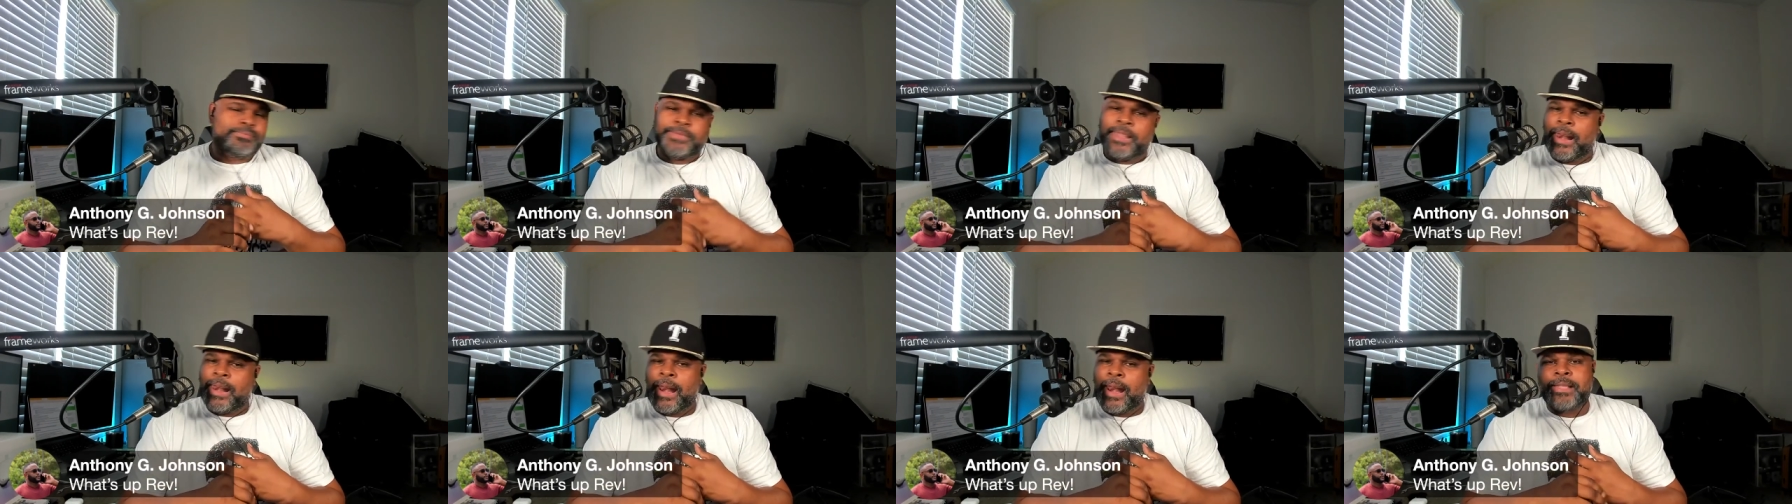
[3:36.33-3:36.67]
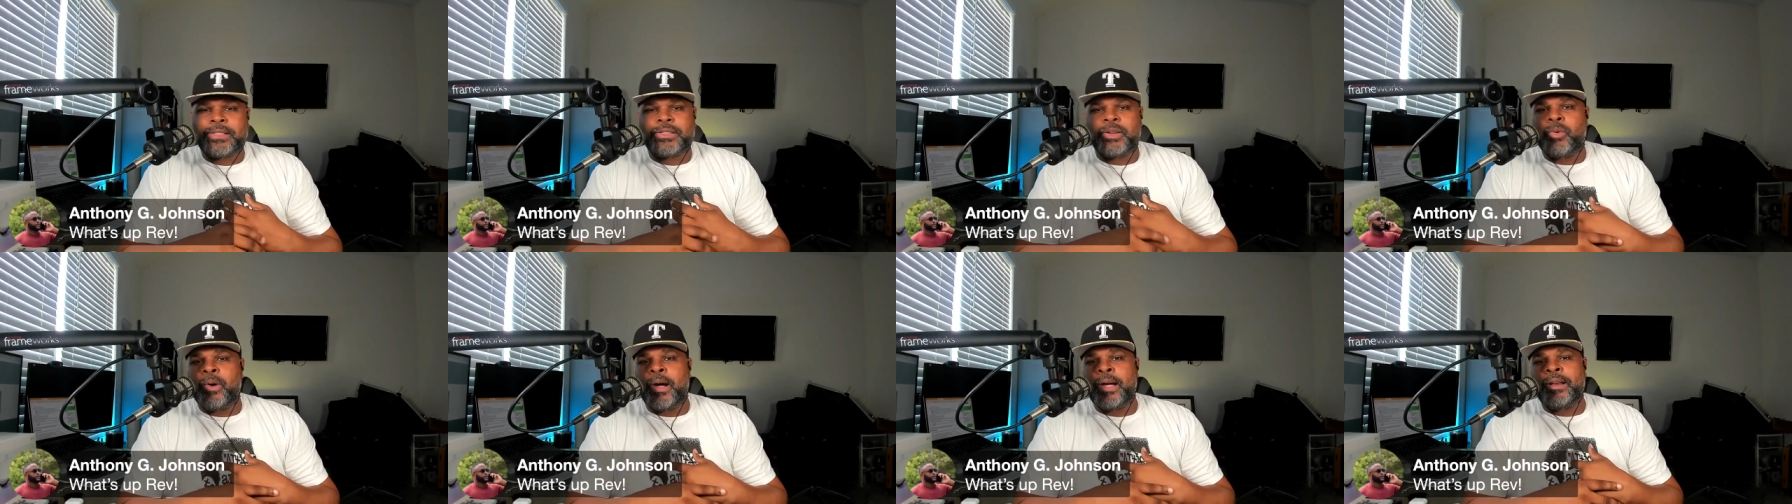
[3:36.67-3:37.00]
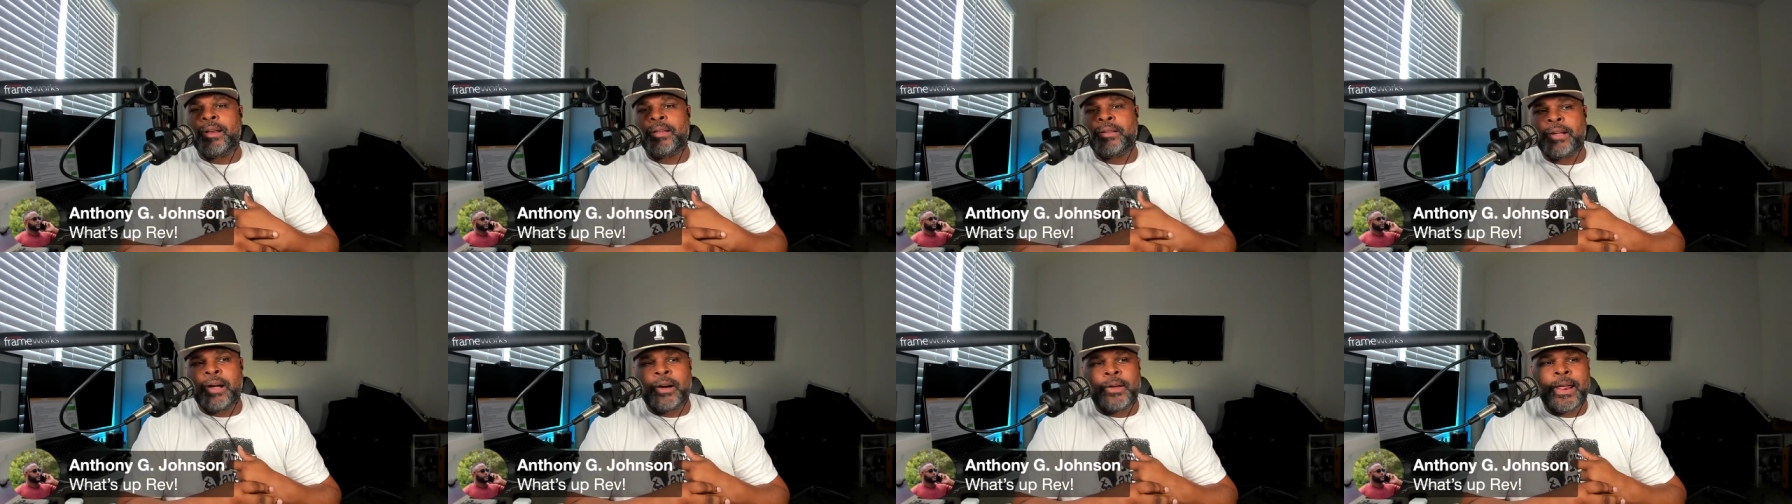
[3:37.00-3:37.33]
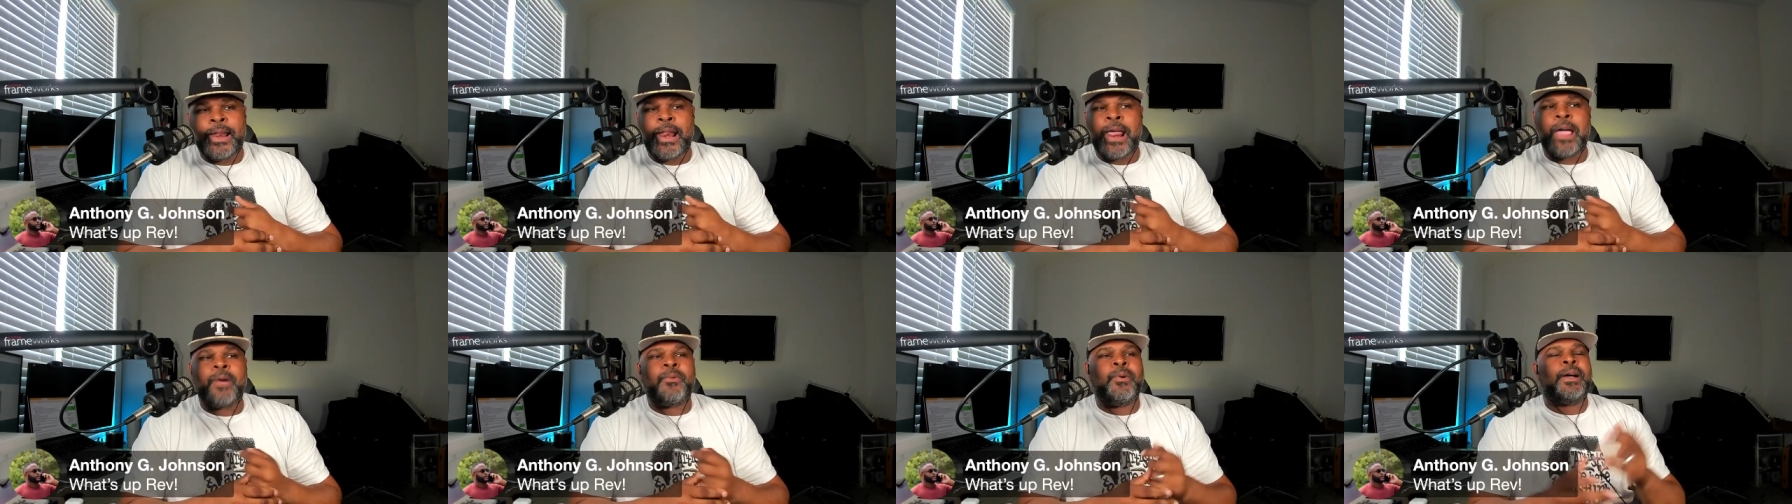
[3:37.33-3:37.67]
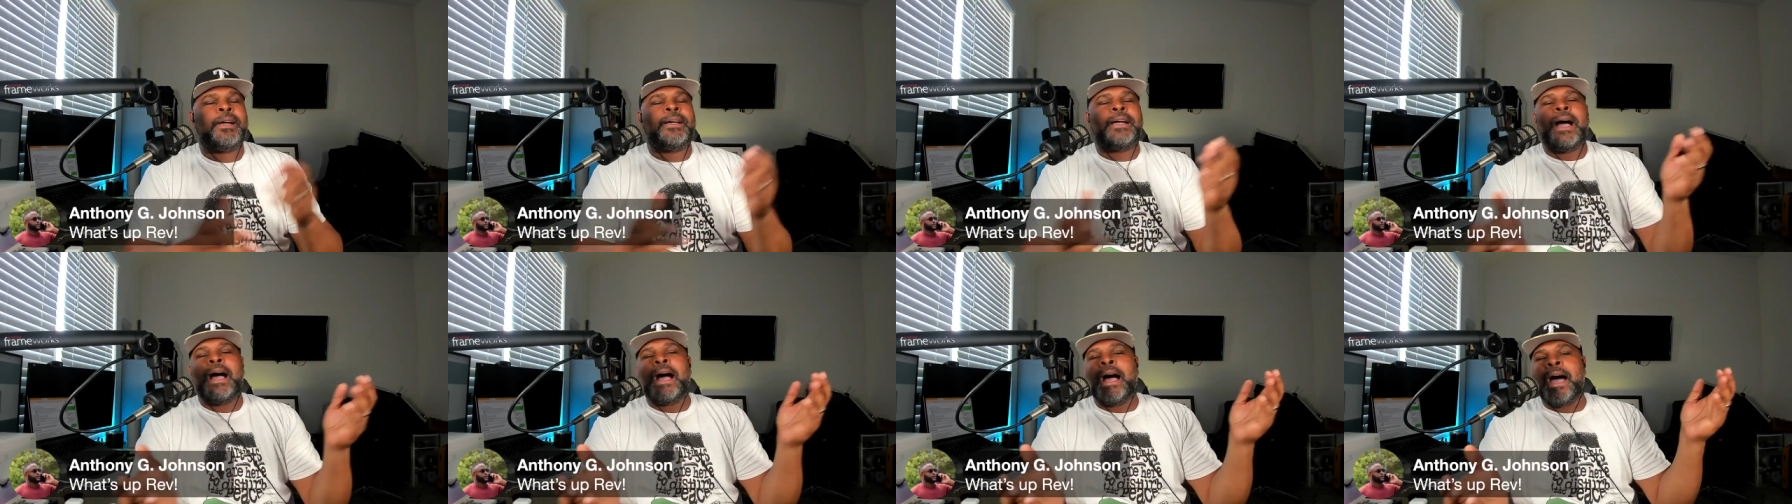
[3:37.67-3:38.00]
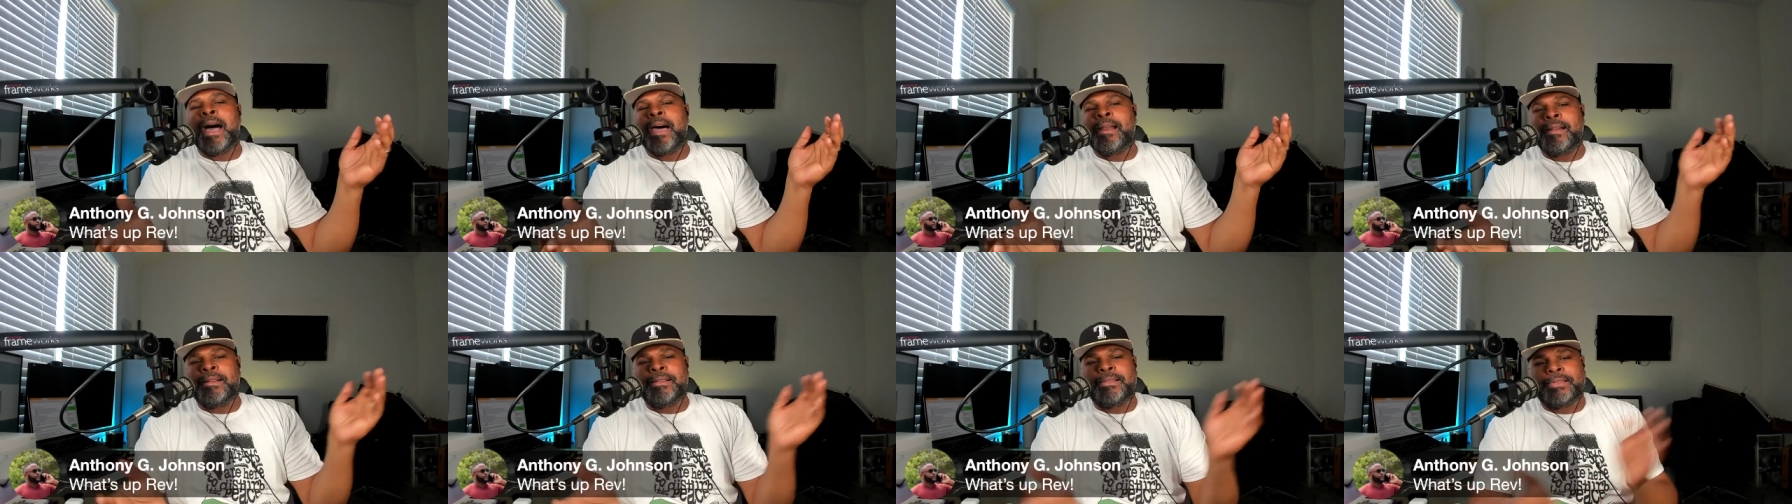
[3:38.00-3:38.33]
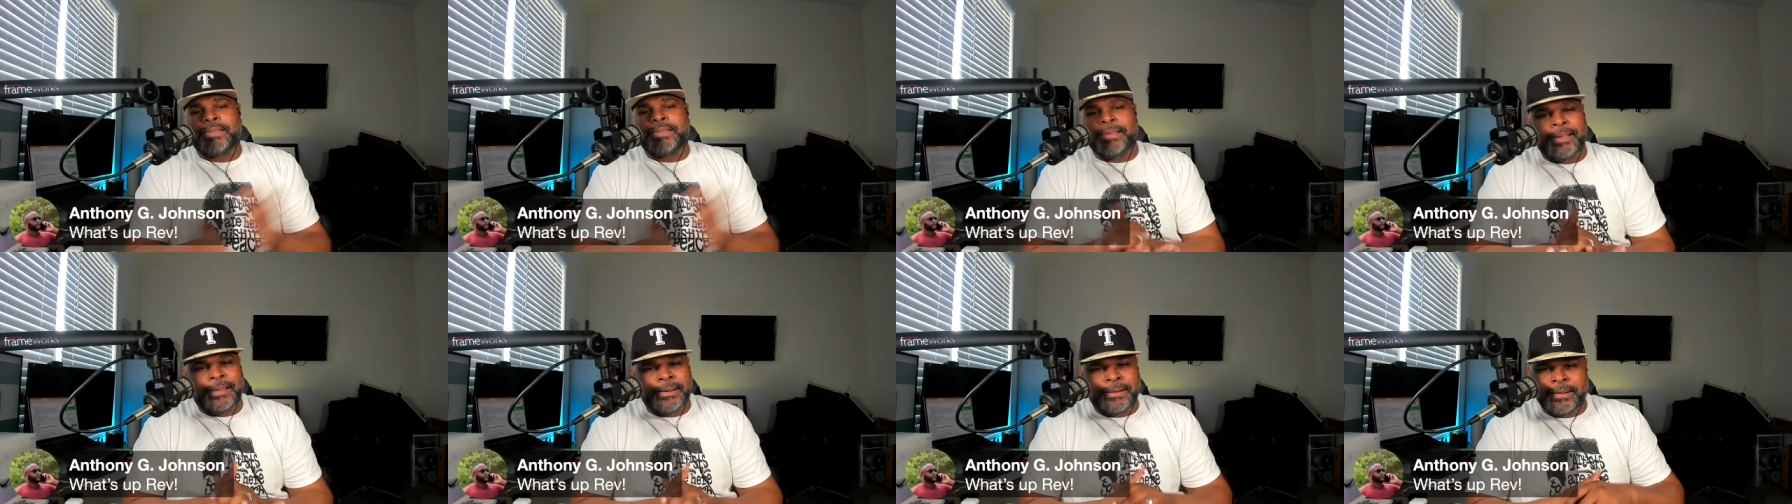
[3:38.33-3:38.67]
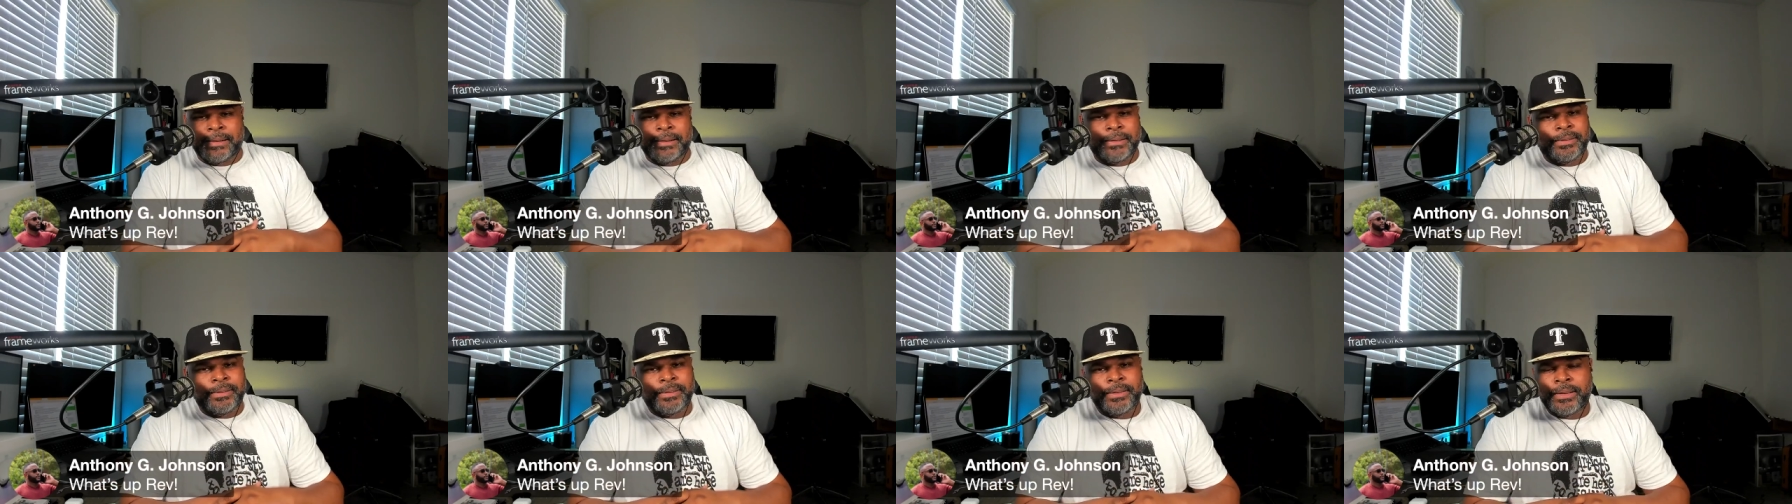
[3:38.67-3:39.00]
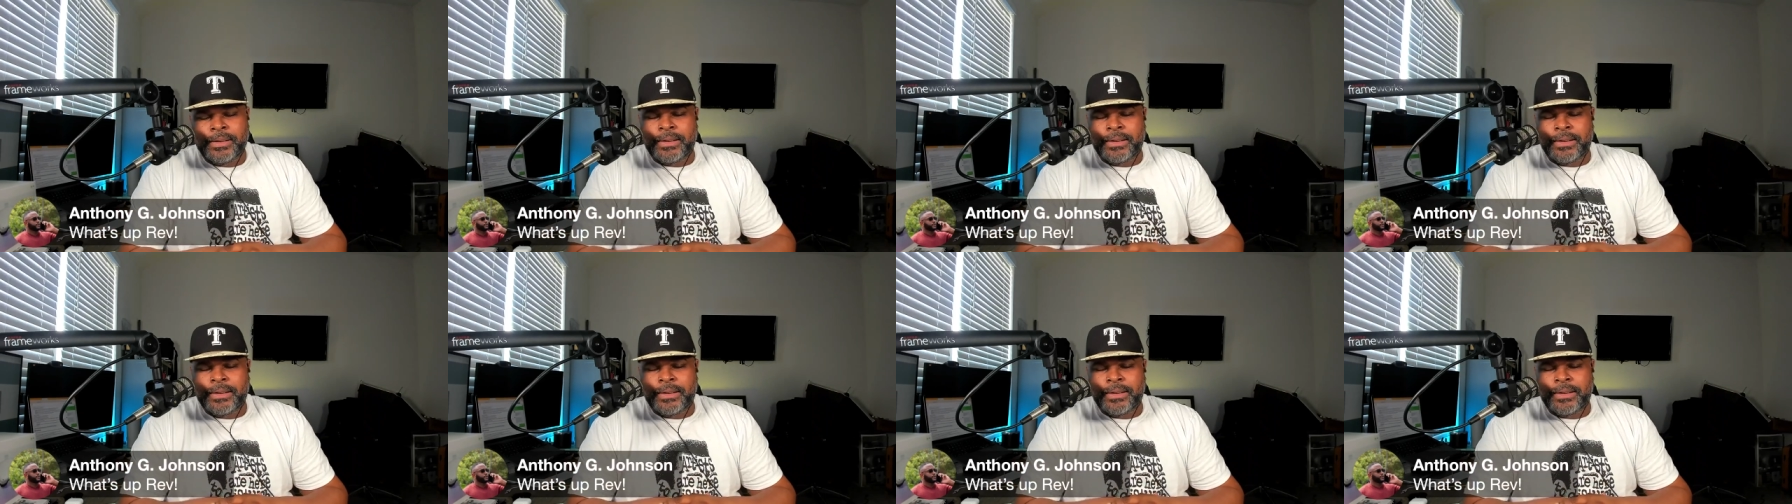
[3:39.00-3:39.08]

That ain't the way to go. That ain't what God intended